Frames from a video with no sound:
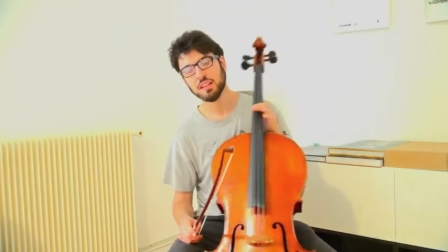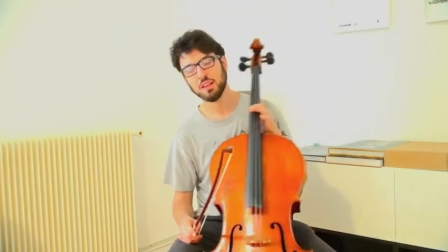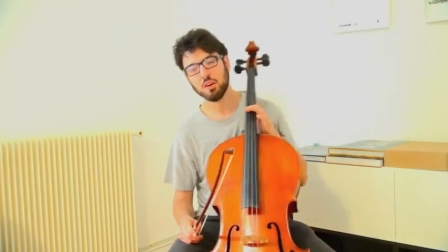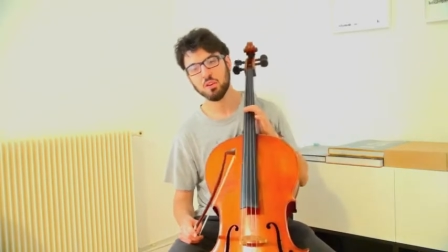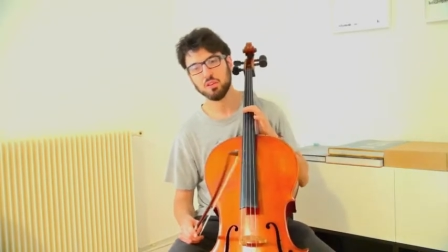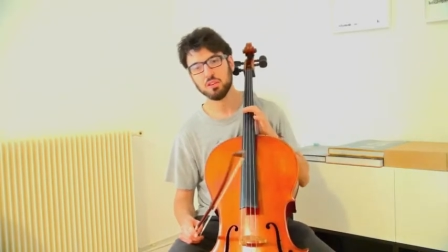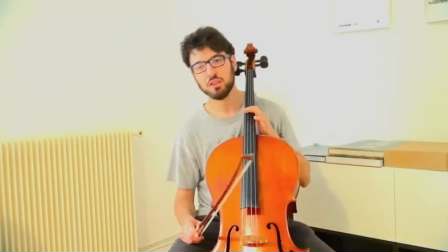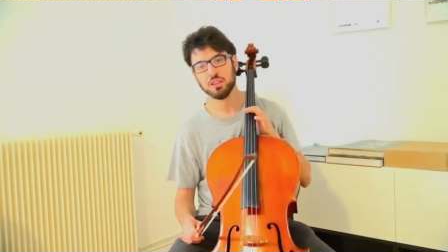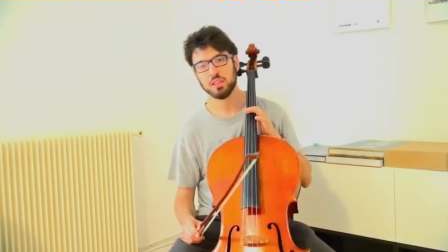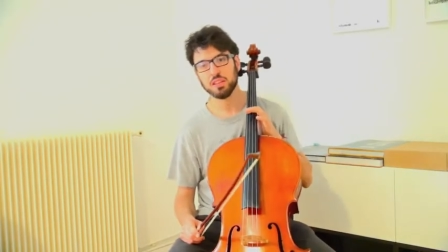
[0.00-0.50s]

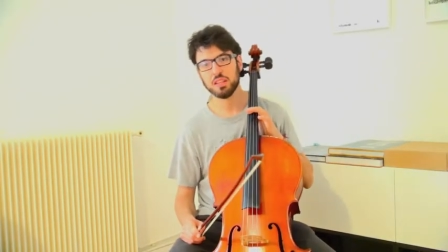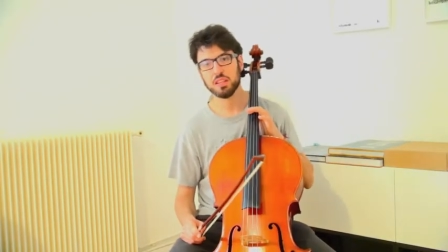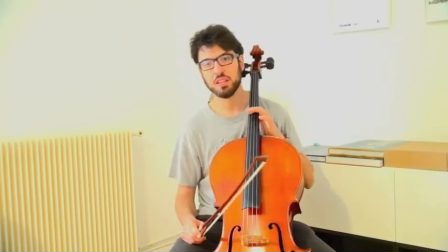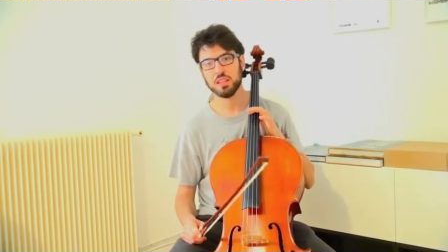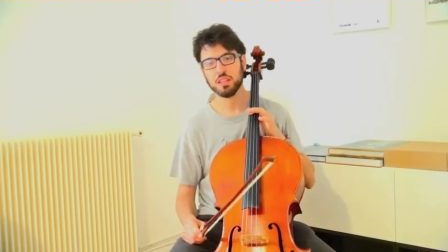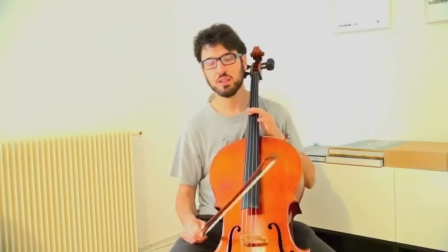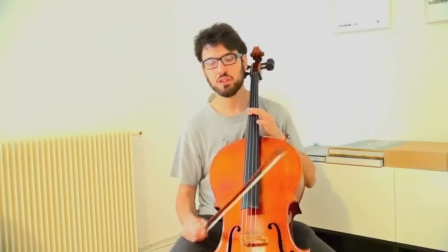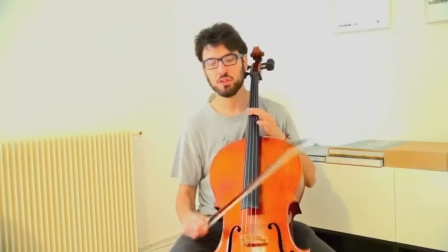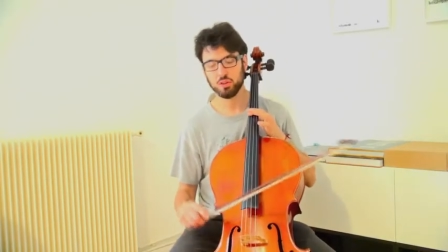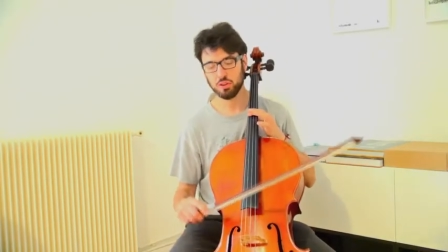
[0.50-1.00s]
on
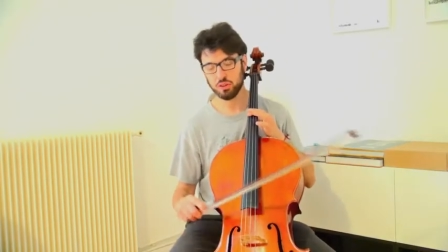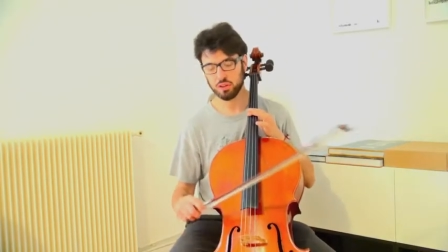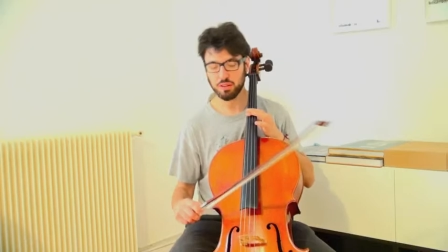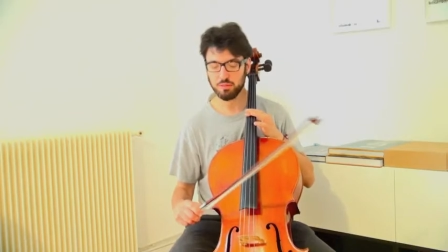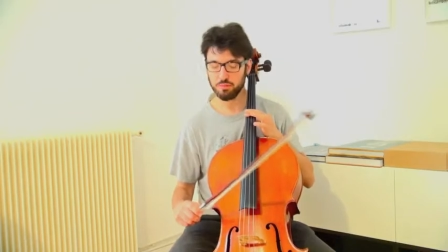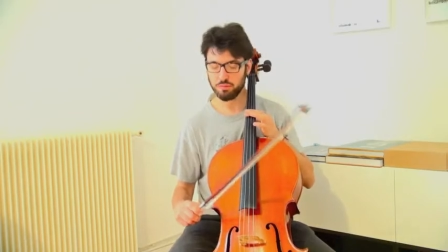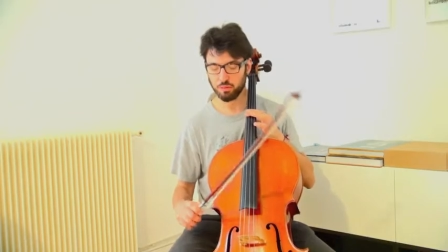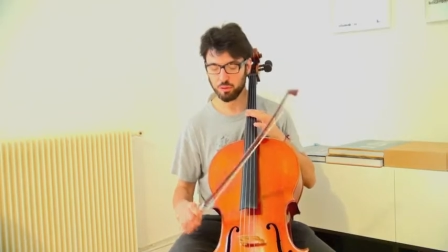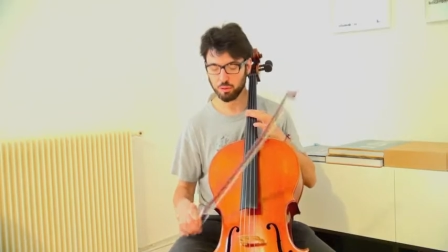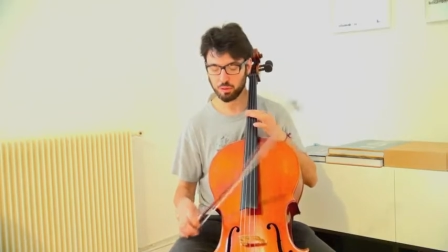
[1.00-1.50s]
the 3rd
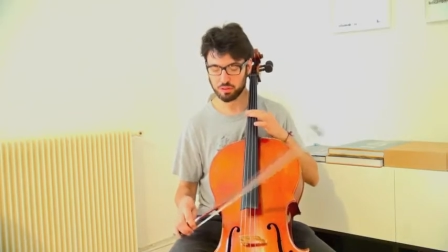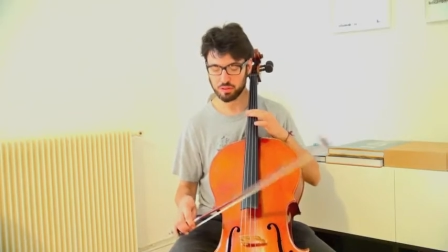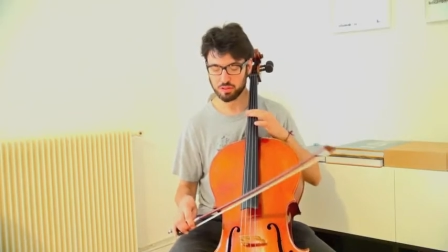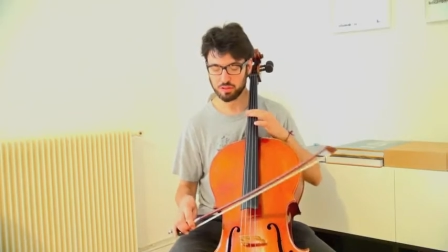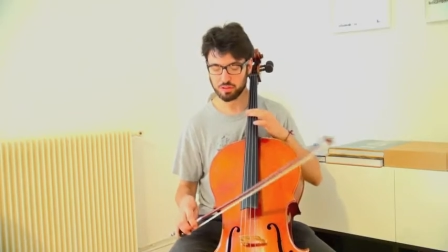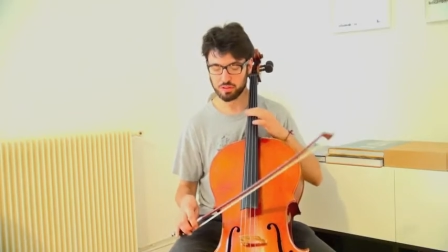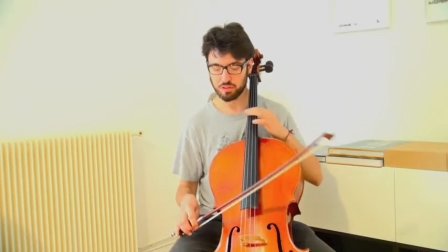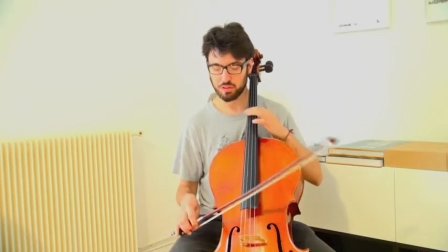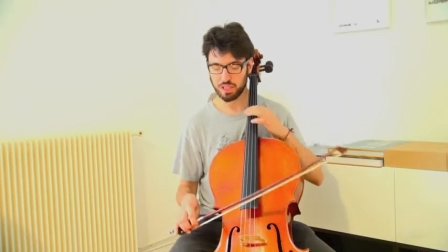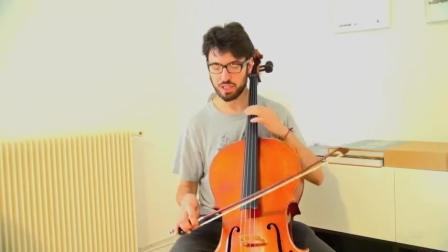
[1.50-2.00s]
and 4th
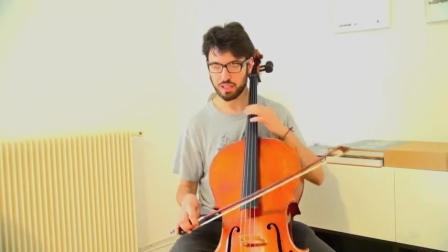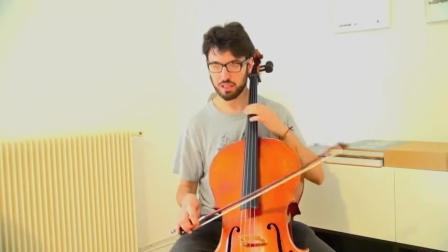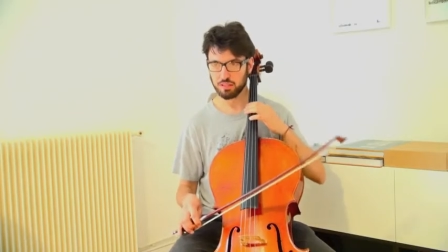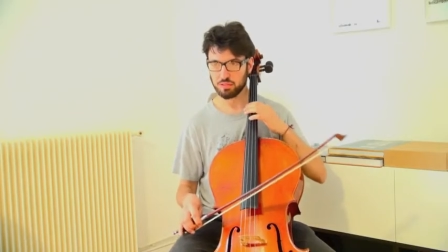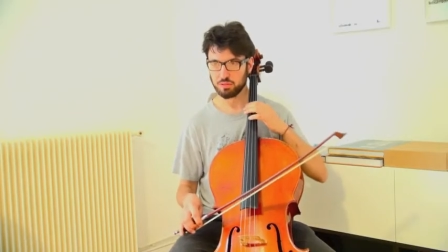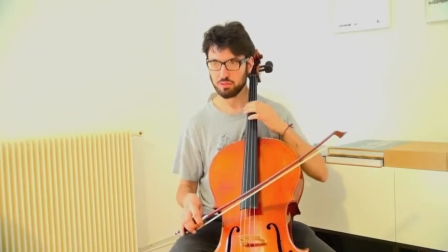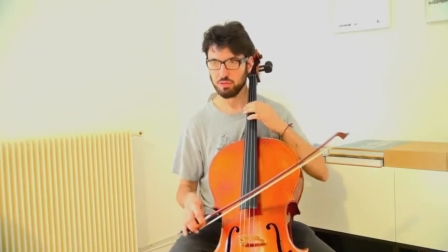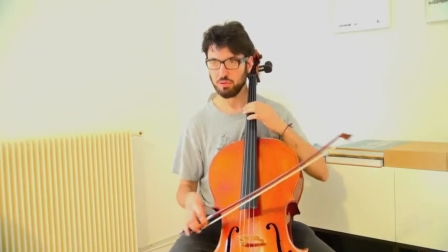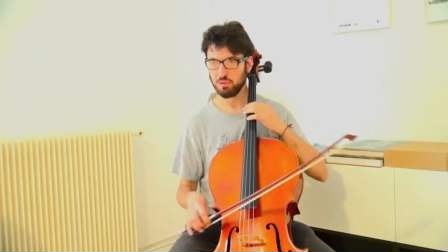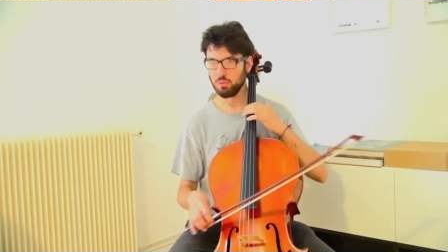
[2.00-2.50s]
string,
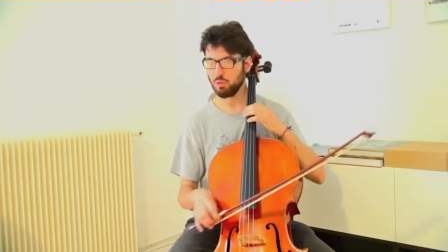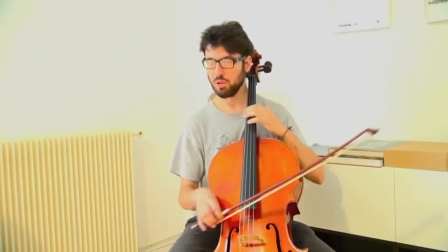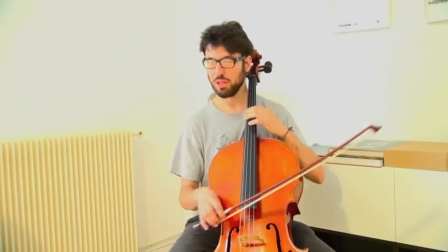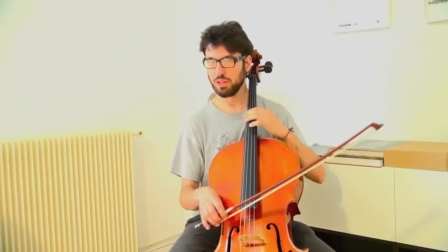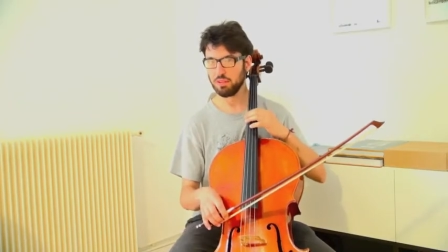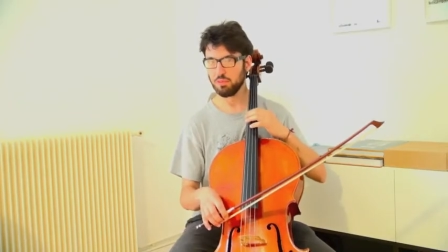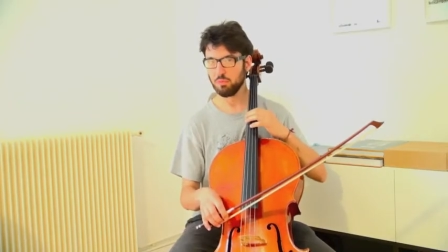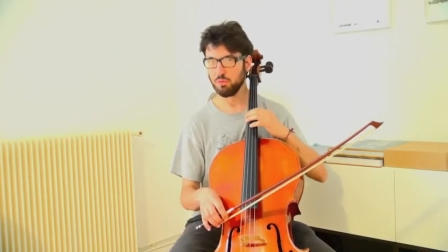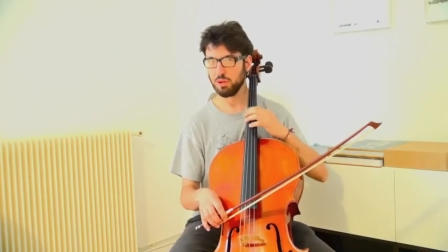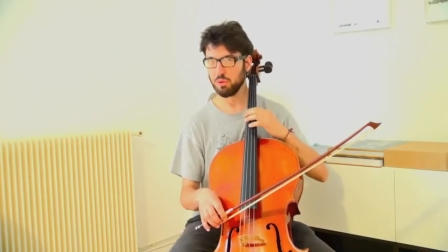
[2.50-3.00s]
so
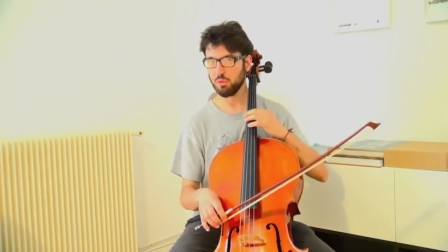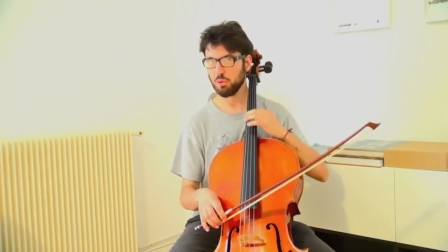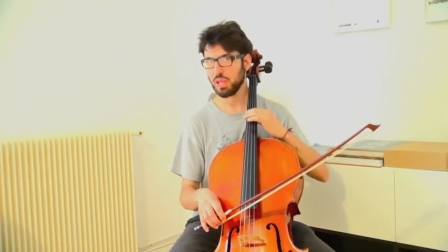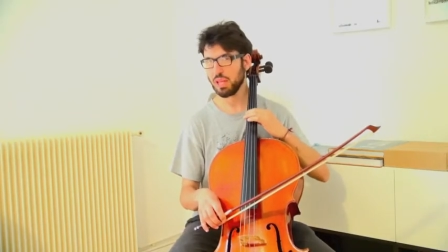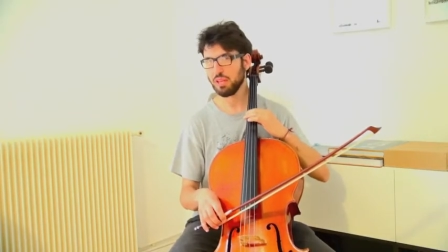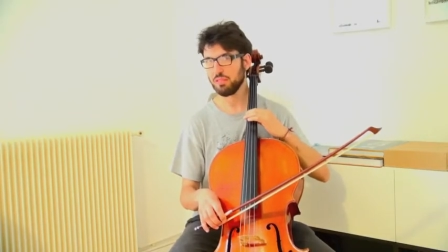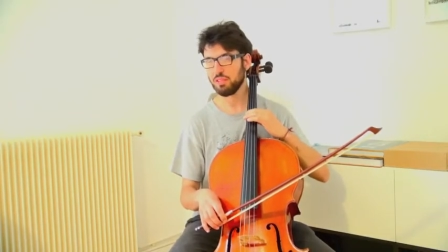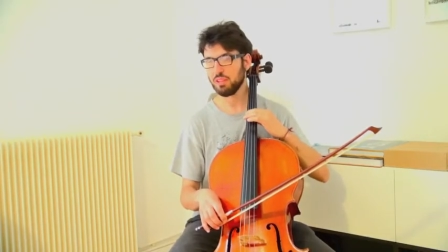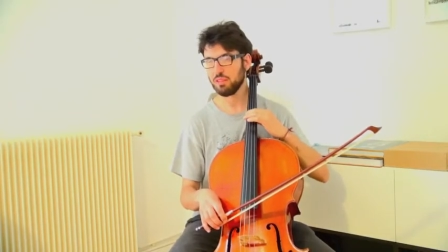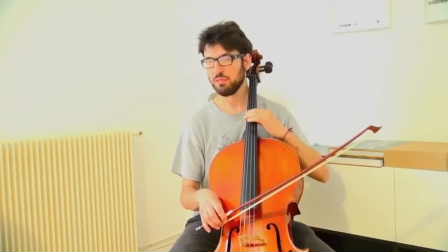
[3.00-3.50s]
where we
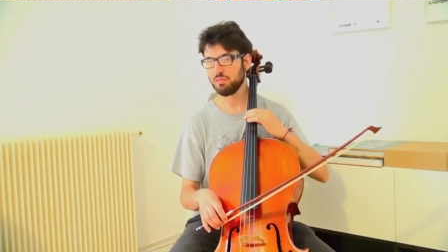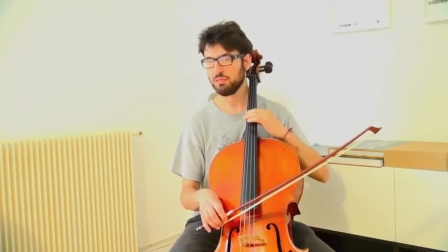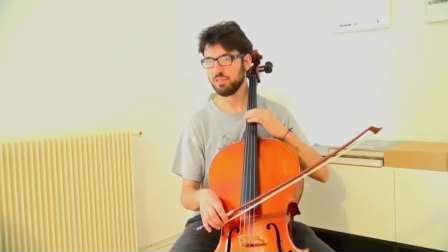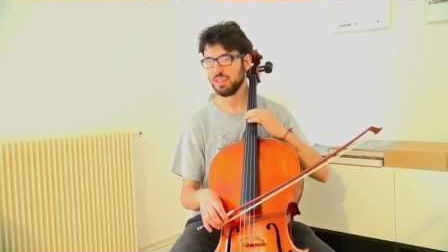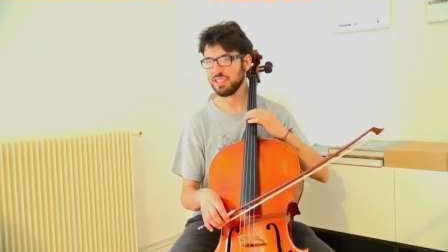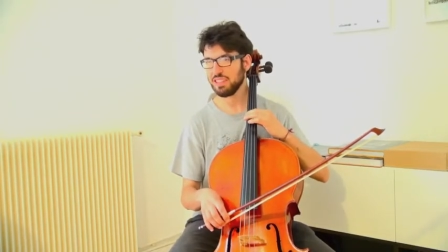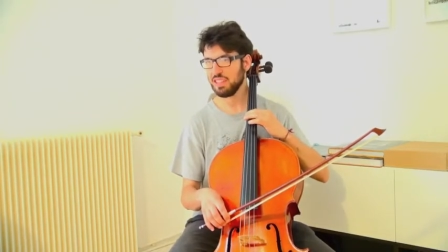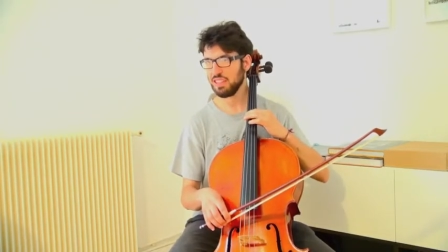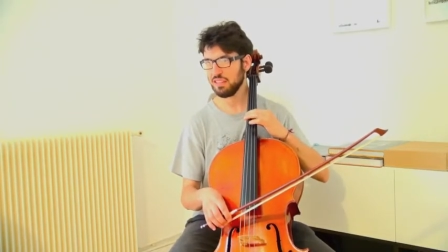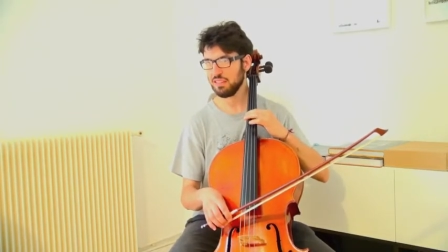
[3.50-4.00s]
have the
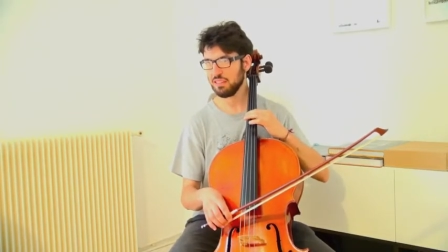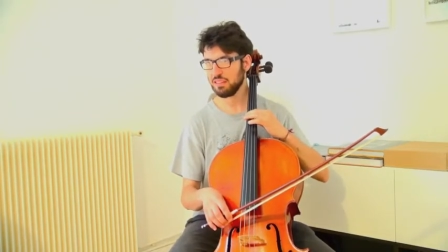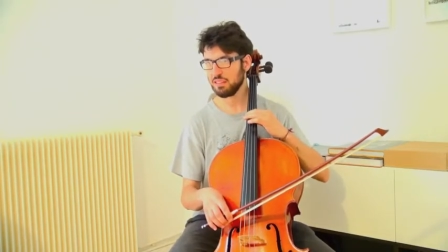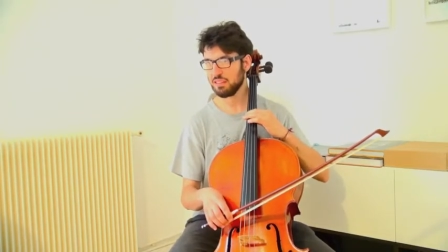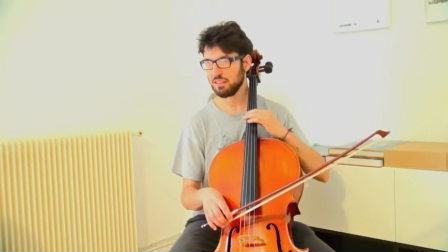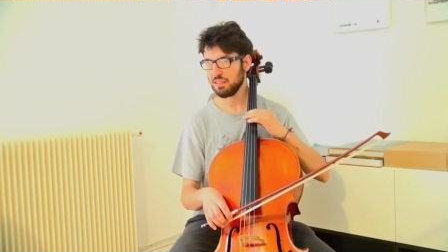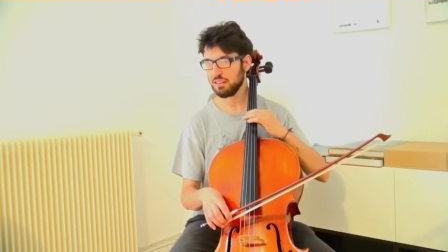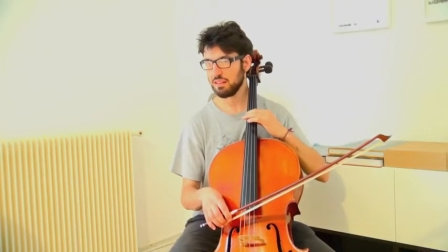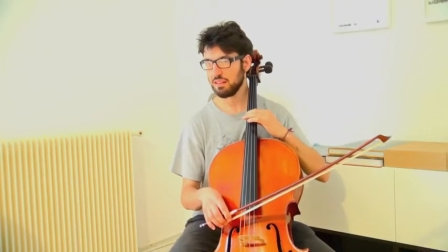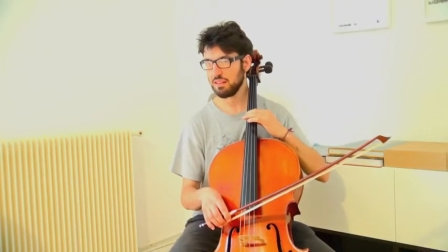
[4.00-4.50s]
fa
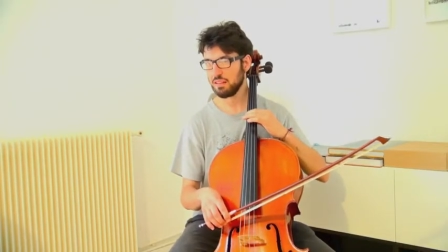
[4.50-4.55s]
diesis.